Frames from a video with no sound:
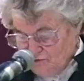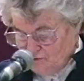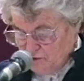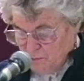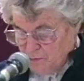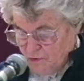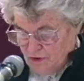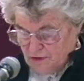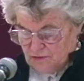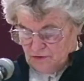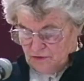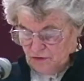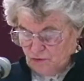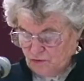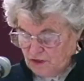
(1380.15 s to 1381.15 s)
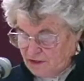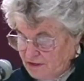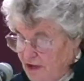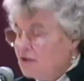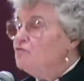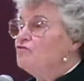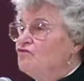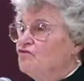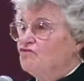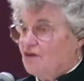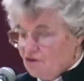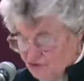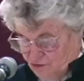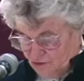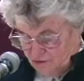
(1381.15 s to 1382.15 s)
and supported the two contentious
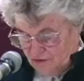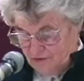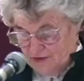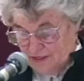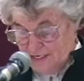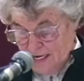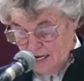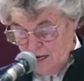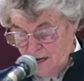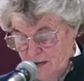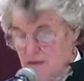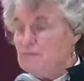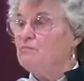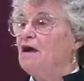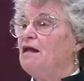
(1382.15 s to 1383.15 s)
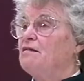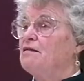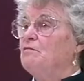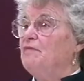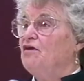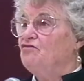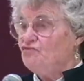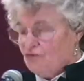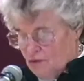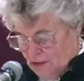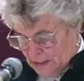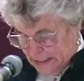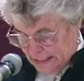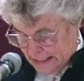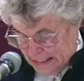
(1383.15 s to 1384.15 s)
issues of the day,
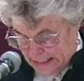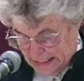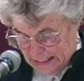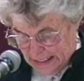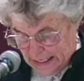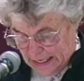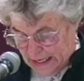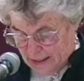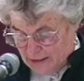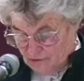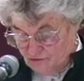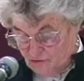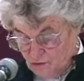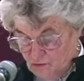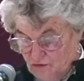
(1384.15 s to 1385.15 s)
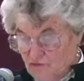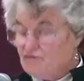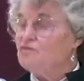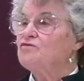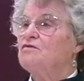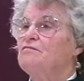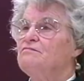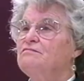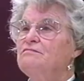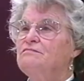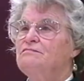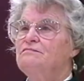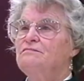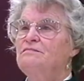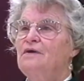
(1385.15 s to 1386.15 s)
amalgamation and a sewer system.
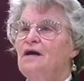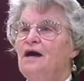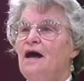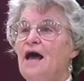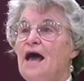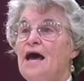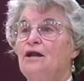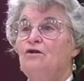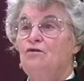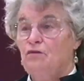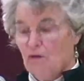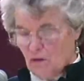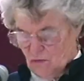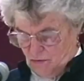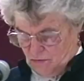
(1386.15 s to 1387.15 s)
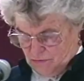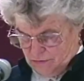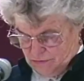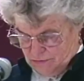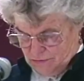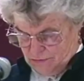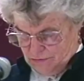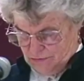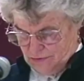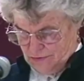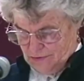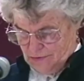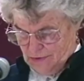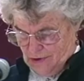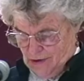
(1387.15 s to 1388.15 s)
And lo,
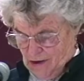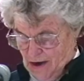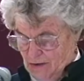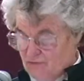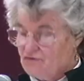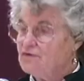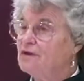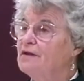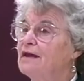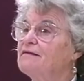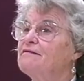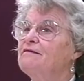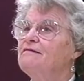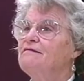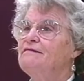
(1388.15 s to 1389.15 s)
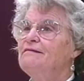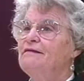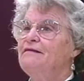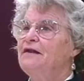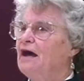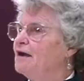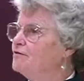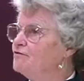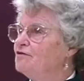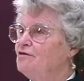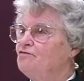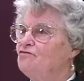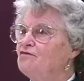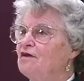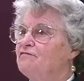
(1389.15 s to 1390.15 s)
I was elected in
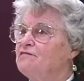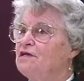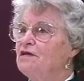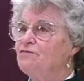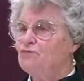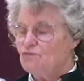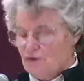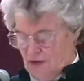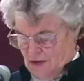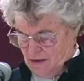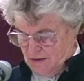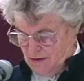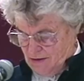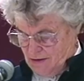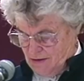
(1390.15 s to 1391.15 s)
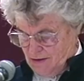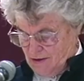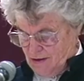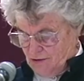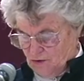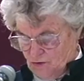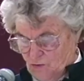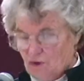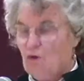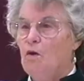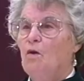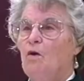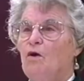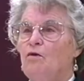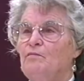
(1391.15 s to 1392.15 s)
1973 to an
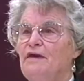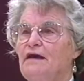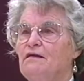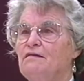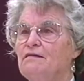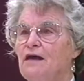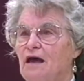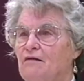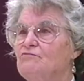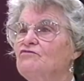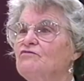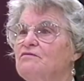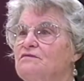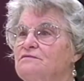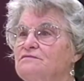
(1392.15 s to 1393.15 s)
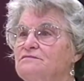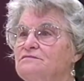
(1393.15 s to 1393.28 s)
all-male council.